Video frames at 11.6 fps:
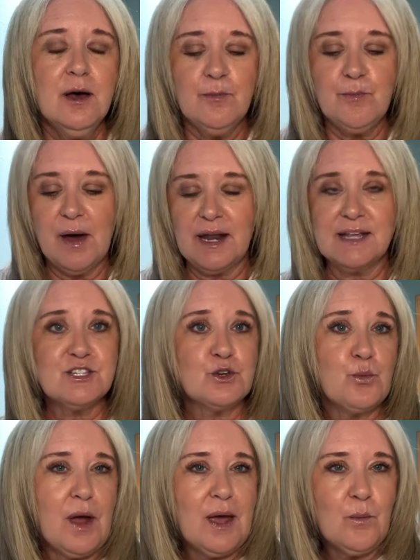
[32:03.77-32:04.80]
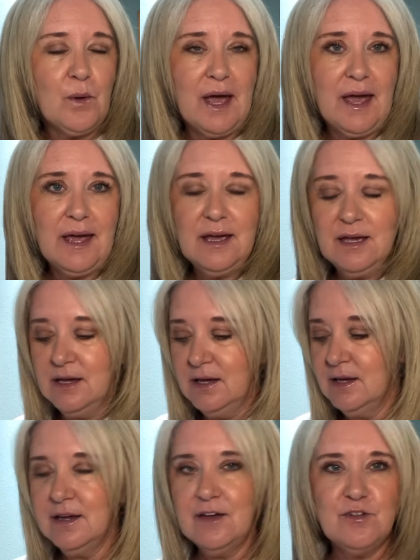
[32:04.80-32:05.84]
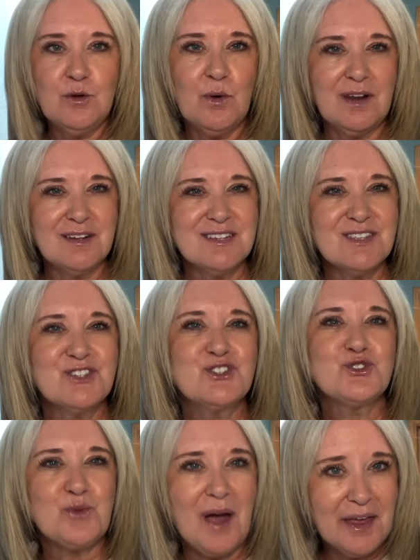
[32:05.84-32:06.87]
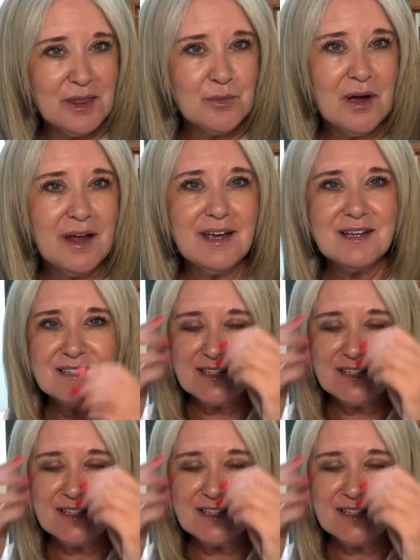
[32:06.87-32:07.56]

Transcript: but it's a great way if you want to just try the products.